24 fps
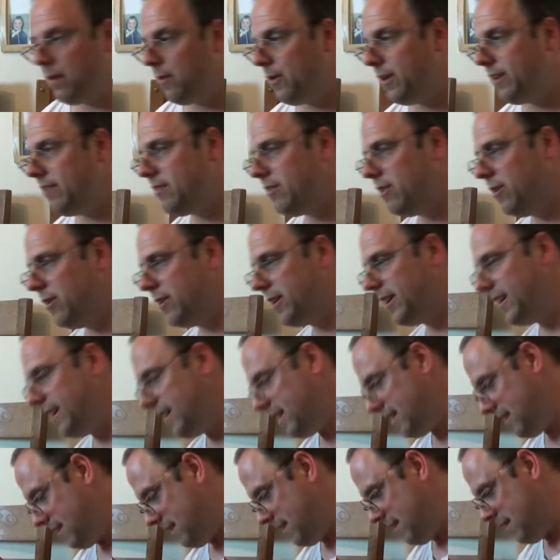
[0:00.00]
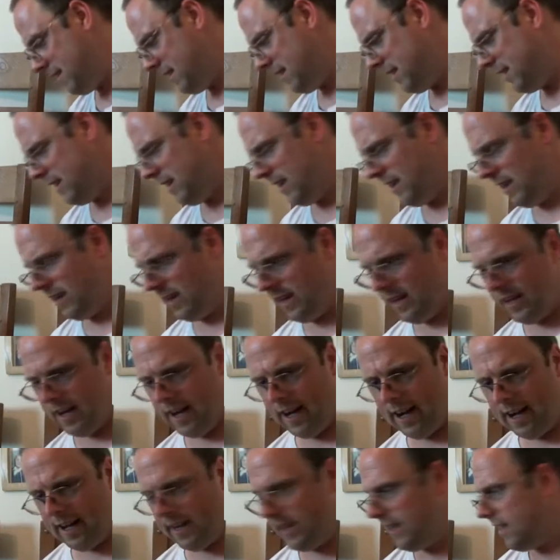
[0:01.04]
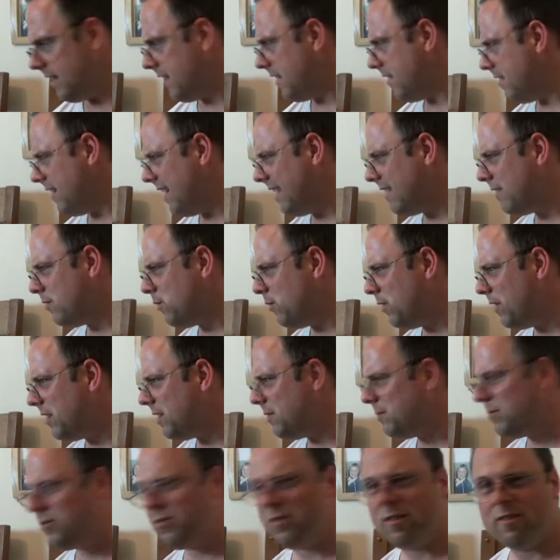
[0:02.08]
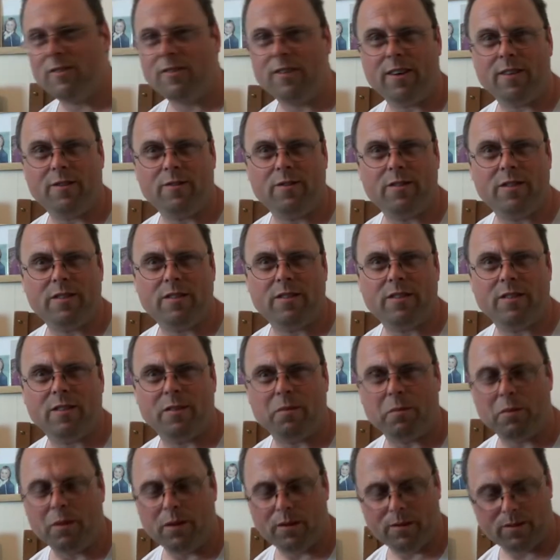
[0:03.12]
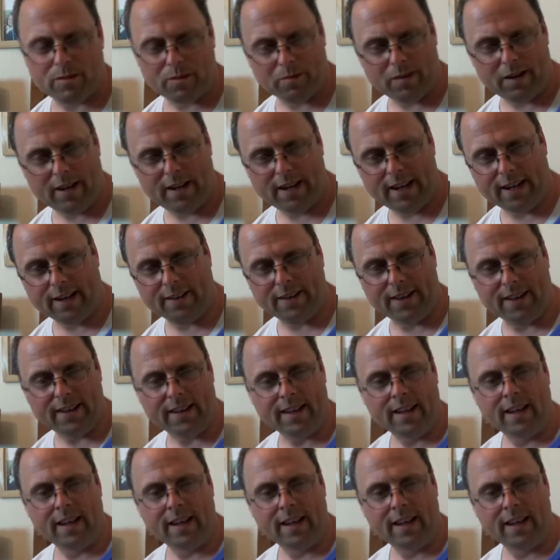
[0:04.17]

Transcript: what he's cooking? And last one, I'm sure I've got some more somewhere. Anyway,